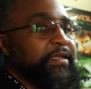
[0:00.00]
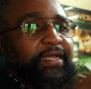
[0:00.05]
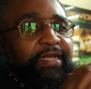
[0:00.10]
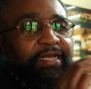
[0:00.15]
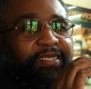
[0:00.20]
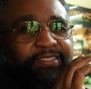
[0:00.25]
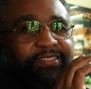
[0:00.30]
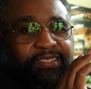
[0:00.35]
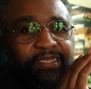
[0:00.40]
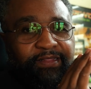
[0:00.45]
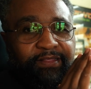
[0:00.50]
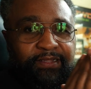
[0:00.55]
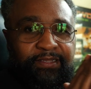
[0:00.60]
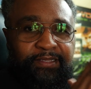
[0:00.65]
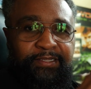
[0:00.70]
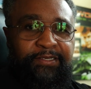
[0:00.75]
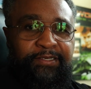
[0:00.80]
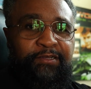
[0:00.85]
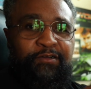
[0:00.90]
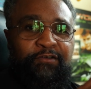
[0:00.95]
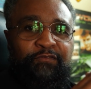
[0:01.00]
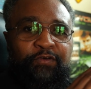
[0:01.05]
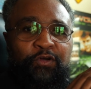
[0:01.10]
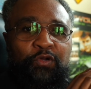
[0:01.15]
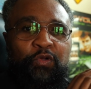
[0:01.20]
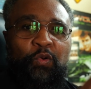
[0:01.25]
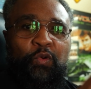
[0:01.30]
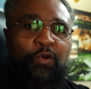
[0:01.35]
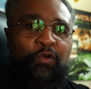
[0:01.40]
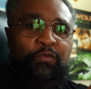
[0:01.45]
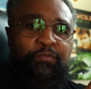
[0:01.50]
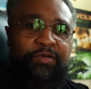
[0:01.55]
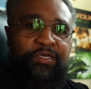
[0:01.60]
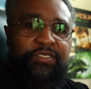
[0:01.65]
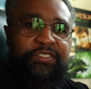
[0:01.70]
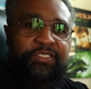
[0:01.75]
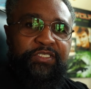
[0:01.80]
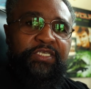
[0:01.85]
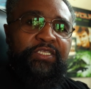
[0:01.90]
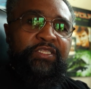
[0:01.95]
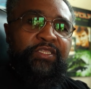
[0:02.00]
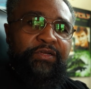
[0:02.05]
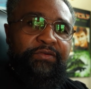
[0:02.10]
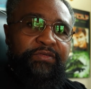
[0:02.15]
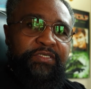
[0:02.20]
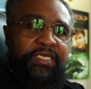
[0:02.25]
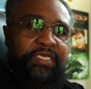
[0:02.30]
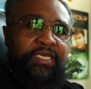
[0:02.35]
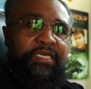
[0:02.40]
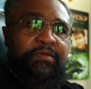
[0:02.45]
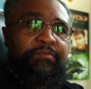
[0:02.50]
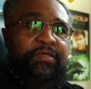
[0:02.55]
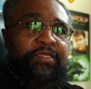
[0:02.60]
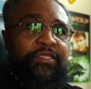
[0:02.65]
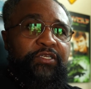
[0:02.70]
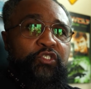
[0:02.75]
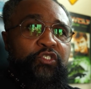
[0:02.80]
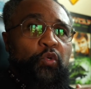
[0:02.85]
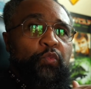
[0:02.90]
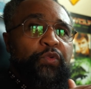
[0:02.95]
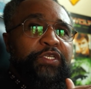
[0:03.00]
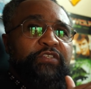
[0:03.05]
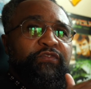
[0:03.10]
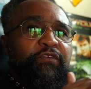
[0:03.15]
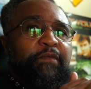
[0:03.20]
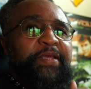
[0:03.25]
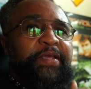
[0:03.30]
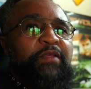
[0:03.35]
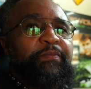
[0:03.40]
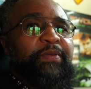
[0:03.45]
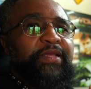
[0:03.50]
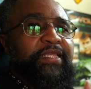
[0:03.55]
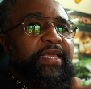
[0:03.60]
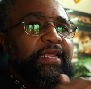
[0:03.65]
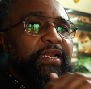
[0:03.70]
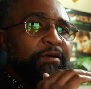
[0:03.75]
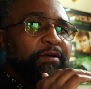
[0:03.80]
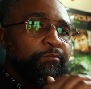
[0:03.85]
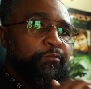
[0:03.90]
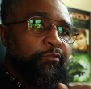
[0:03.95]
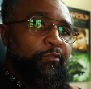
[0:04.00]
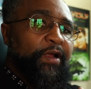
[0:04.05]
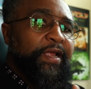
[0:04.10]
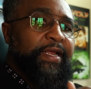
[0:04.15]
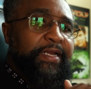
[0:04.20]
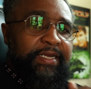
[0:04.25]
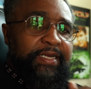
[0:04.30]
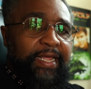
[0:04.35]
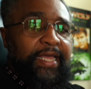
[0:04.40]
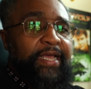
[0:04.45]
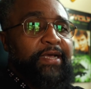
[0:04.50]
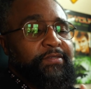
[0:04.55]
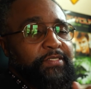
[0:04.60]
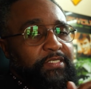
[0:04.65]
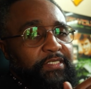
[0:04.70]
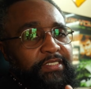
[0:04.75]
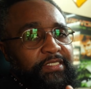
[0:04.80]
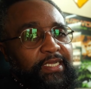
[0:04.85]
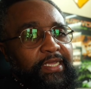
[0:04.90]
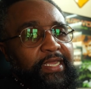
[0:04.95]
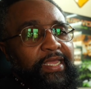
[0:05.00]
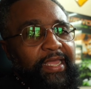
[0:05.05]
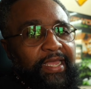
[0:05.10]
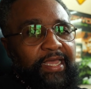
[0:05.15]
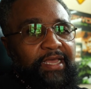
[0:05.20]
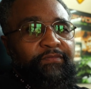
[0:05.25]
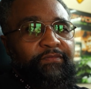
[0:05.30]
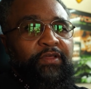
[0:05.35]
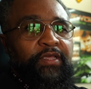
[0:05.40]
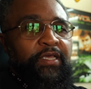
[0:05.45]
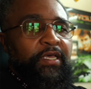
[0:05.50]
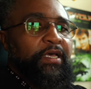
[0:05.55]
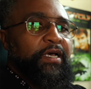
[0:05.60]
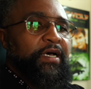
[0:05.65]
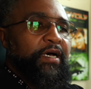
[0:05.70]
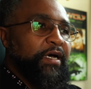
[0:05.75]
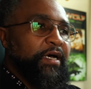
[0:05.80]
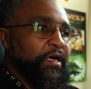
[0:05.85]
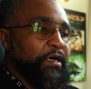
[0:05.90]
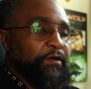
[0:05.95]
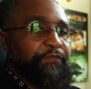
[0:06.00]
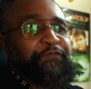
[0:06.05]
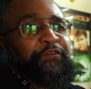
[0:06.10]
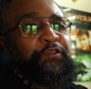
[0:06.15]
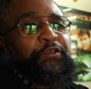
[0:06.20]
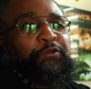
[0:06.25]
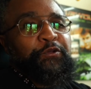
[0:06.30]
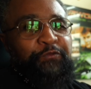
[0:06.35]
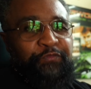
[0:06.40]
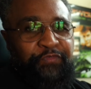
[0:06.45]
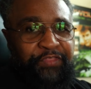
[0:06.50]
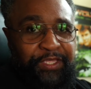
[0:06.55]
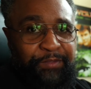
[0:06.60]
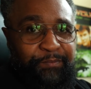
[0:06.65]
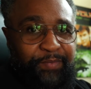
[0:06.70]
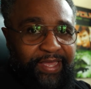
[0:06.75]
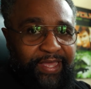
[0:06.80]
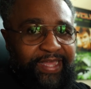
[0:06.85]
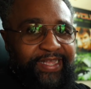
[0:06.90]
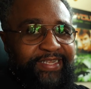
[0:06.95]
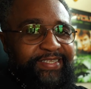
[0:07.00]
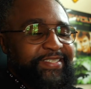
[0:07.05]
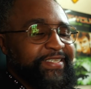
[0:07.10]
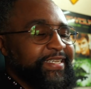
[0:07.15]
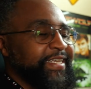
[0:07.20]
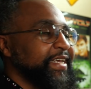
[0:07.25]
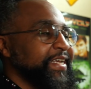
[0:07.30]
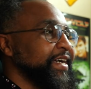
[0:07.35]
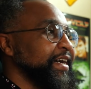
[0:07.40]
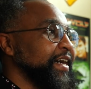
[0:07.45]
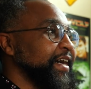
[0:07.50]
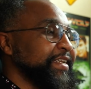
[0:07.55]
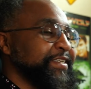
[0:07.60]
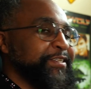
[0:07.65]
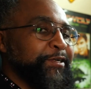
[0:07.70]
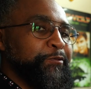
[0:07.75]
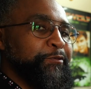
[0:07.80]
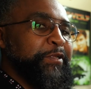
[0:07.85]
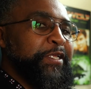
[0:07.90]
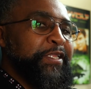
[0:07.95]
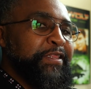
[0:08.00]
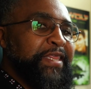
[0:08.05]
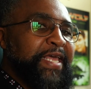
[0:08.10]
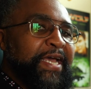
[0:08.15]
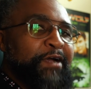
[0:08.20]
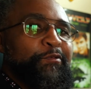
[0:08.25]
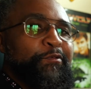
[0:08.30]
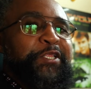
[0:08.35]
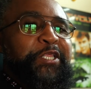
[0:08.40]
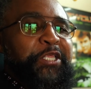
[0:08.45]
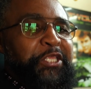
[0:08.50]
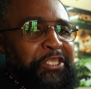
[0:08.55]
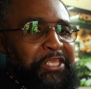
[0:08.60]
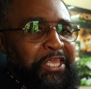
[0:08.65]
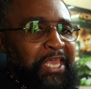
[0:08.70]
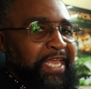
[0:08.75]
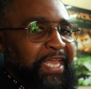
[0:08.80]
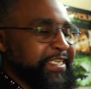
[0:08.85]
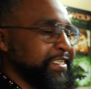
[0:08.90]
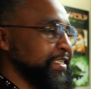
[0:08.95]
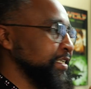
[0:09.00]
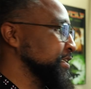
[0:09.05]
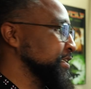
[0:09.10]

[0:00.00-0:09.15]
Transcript: I said, the Lenovo Chromebook C13, but there's no reason for me to pick that up right now since I have a few ThinkPads. I don't need that one yet.